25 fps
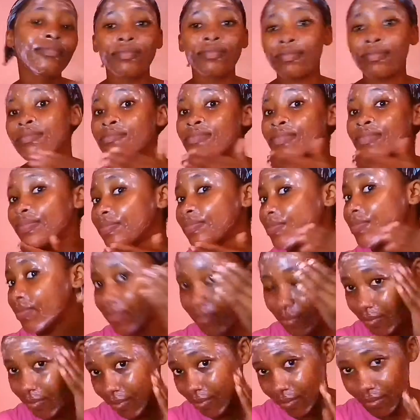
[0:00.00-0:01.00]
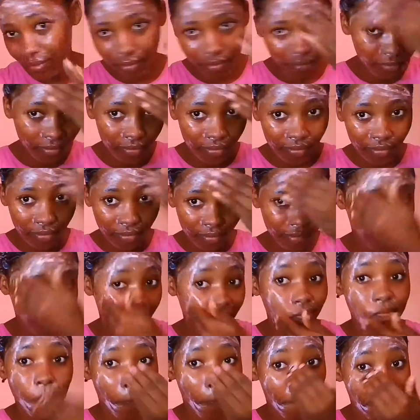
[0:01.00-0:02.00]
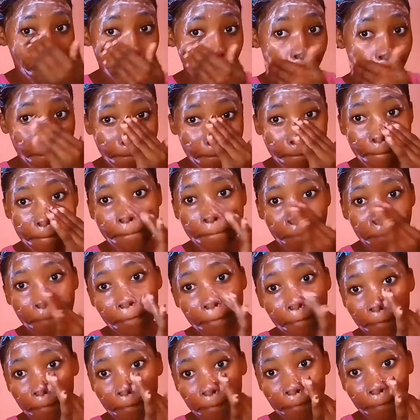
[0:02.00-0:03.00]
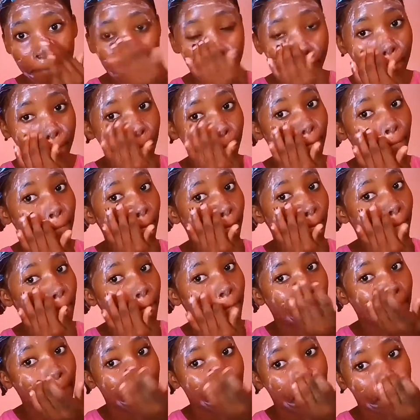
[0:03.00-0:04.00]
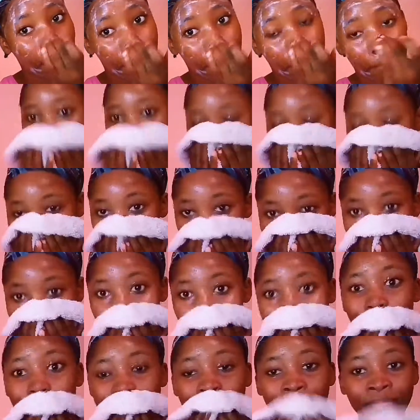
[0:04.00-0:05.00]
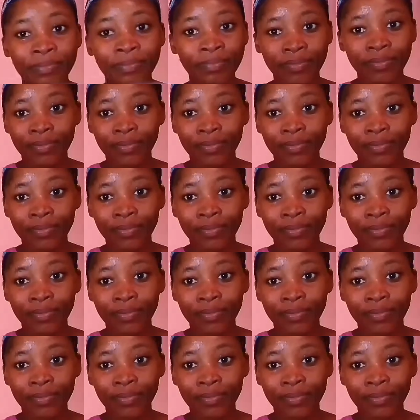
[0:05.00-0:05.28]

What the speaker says: the way I'm doing it and massage it for a while. So guys, after